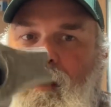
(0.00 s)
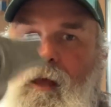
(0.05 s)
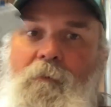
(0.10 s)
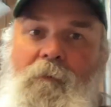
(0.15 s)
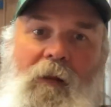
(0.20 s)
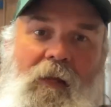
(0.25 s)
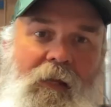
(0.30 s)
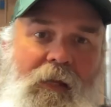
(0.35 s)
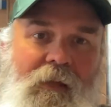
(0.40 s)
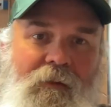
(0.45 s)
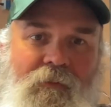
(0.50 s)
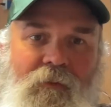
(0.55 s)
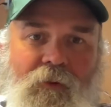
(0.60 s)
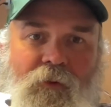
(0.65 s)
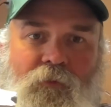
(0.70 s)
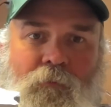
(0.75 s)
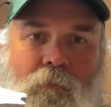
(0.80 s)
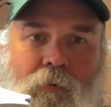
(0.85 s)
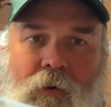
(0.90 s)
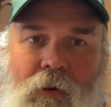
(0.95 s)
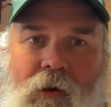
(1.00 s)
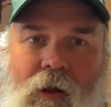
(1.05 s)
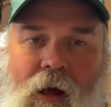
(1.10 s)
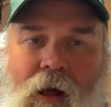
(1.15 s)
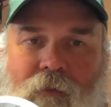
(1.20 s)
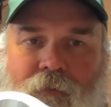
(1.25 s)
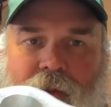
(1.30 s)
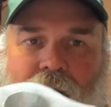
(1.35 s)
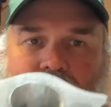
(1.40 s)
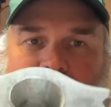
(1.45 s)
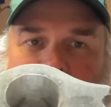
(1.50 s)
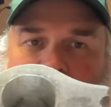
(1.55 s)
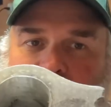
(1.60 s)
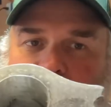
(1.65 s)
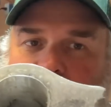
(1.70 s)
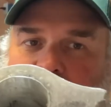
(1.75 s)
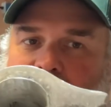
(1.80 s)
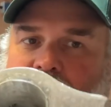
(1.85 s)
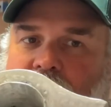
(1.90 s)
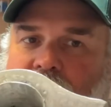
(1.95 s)
I'm going to get this put on there, and
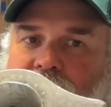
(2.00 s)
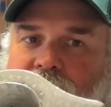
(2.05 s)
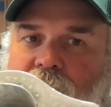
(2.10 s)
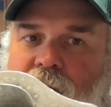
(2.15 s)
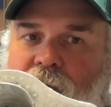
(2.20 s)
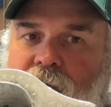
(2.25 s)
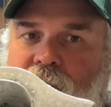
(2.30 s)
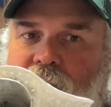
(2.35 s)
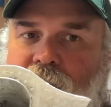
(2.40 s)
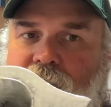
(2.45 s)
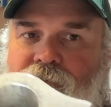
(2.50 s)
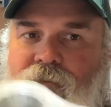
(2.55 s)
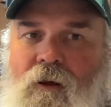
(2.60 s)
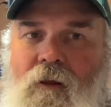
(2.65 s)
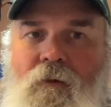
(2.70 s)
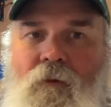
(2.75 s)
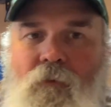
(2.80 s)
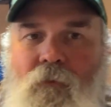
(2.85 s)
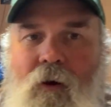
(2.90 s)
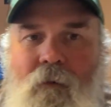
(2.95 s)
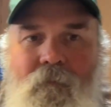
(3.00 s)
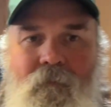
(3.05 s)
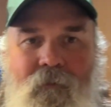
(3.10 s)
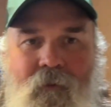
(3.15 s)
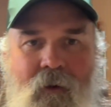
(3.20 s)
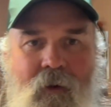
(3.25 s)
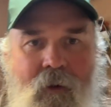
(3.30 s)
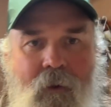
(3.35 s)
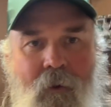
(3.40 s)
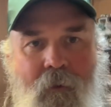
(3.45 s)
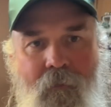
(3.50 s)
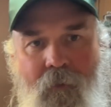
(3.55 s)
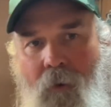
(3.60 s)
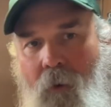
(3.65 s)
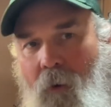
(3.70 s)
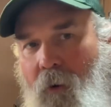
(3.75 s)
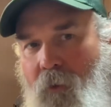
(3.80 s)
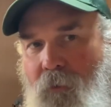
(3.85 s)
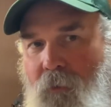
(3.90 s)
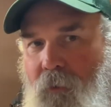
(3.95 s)
then I'll have a follow-up video, of
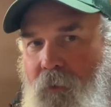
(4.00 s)
course.